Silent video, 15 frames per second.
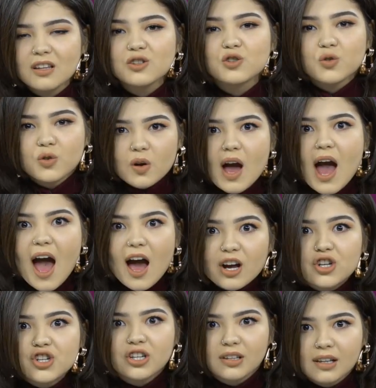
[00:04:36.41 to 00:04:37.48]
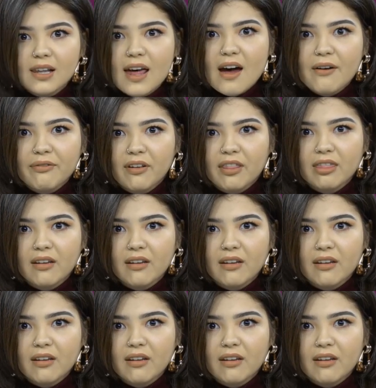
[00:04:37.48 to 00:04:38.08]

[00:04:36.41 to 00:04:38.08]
Do you actually laugh at